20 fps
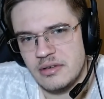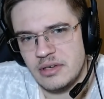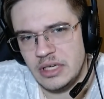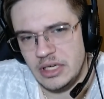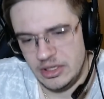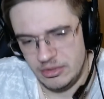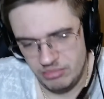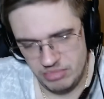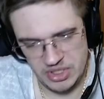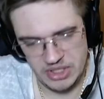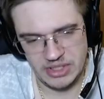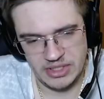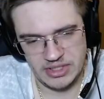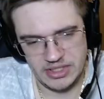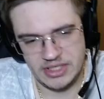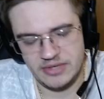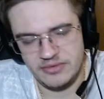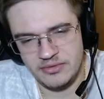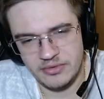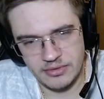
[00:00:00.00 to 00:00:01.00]
and been
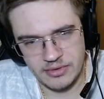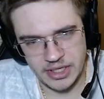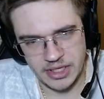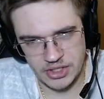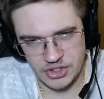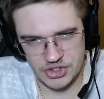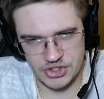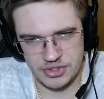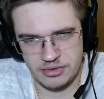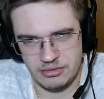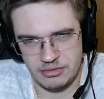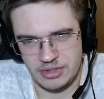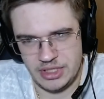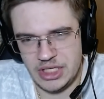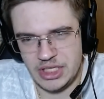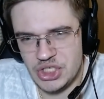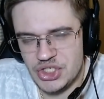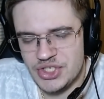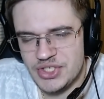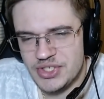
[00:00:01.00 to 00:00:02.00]
given like
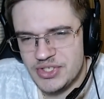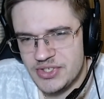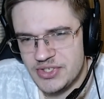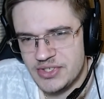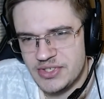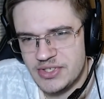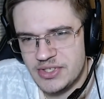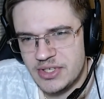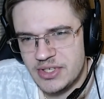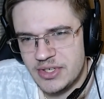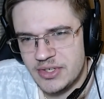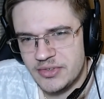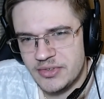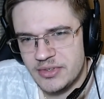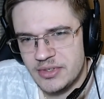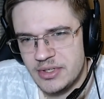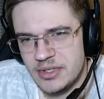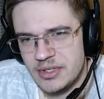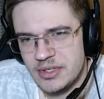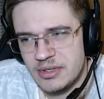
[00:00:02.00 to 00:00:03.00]
generations and stuff.
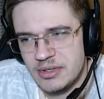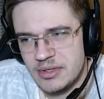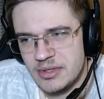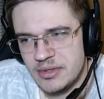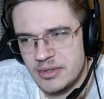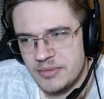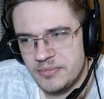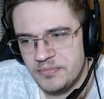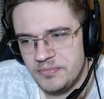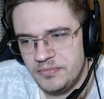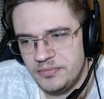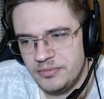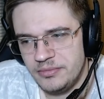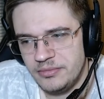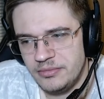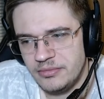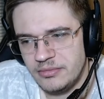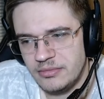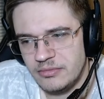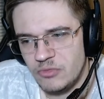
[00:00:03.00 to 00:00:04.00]

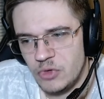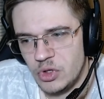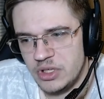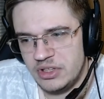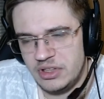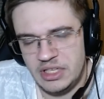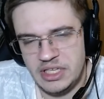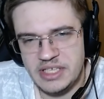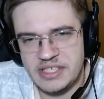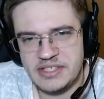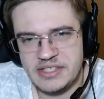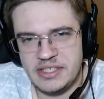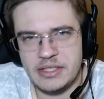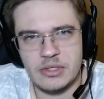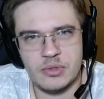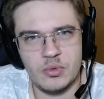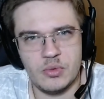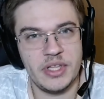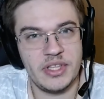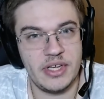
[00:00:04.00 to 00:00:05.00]
Well, at least
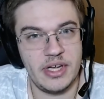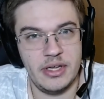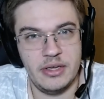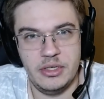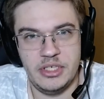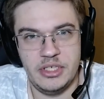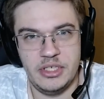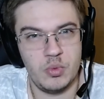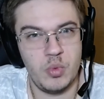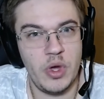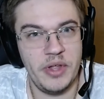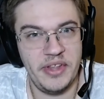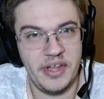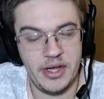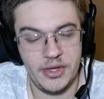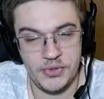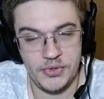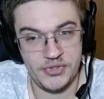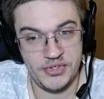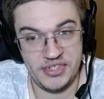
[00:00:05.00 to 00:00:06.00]
it's
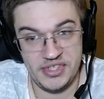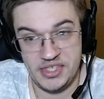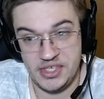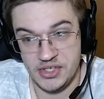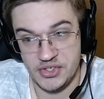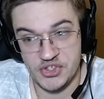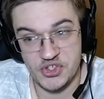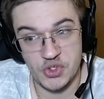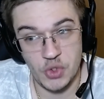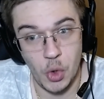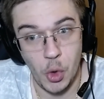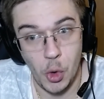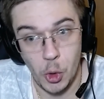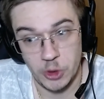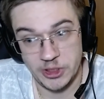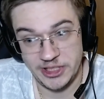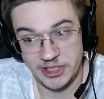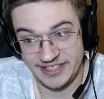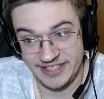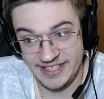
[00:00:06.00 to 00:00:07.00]
100 years
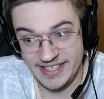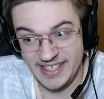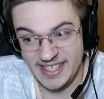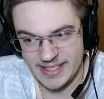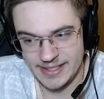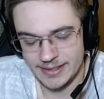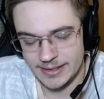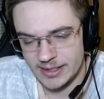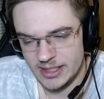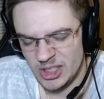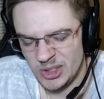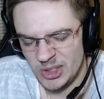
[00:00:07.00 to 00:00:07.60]
old, at least.